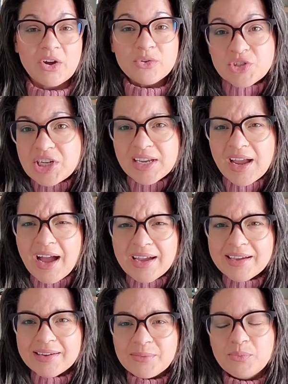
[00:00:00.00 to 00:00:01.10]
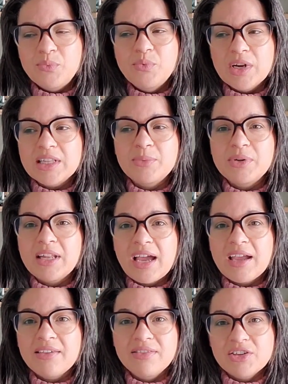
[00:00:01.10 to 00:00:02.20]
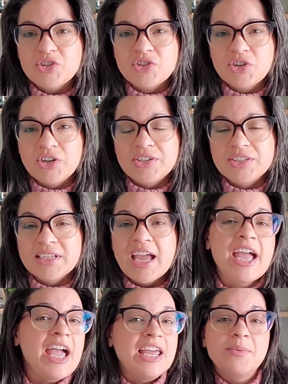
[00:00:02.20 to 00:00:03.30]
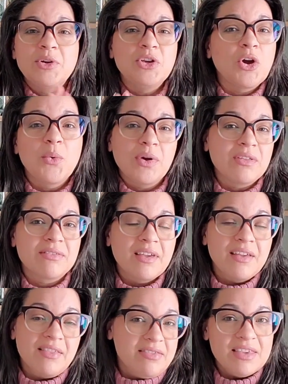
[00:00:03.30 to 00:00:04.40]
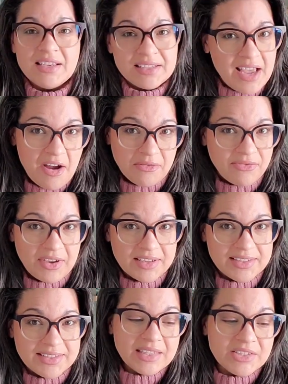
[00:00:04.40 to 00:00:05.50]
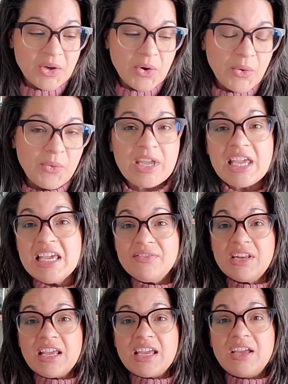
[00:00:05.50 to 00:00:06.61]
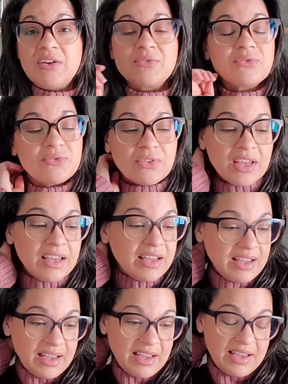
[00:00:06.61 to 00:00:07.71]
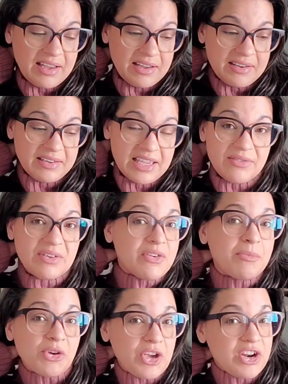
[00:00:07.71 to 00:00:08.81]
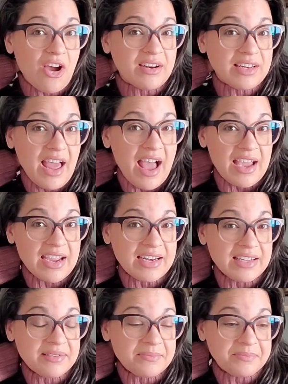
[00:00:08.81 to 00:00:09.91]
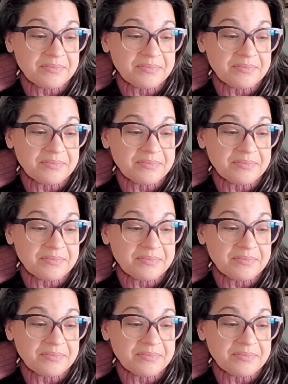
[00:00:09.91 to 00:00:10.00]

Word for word: oh, gee, I really would like this shirt and it would go with these outfits. So even if, uh, even if I'm looking online,